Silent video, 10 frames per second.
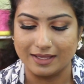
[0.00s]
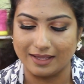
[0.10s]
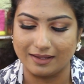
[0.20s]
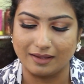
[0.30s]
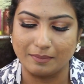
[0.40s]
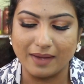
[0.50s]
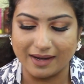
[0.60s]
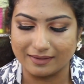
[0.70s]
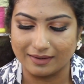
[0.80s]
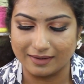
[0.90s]
Uh,
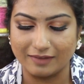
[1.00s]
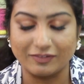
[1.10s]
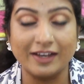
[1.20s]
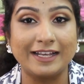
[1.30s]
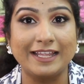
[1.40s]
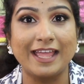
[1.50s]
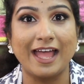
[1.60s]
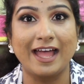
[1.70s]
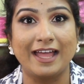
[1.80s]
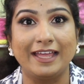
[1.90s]
but uh, definitely
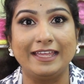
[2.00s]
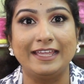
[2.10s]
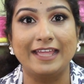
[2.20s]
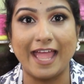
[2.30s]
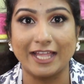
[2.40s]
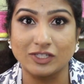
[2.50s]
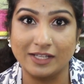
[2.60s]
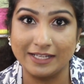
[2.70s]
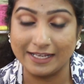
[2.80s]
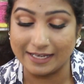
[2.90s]
I
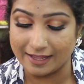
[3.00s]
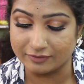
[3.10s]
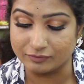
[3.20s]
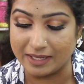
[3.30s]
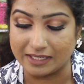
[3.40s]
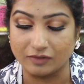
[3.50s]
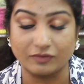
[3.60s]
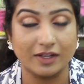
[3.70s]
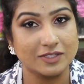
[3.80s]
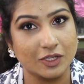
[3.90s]
actually love making
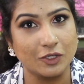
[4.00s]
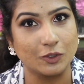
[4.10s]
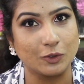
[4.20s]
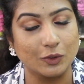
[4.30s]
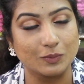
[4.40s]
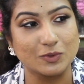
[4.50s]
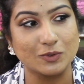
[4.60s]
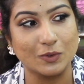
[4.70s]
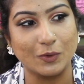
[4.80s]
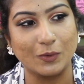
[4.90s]
friends on YouTube,
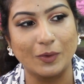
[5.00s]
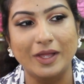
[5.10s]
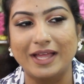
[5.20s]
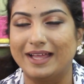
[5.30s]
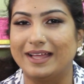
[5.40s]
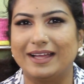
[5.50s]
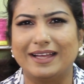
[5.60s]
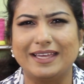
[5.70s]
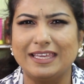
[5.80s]
so uh,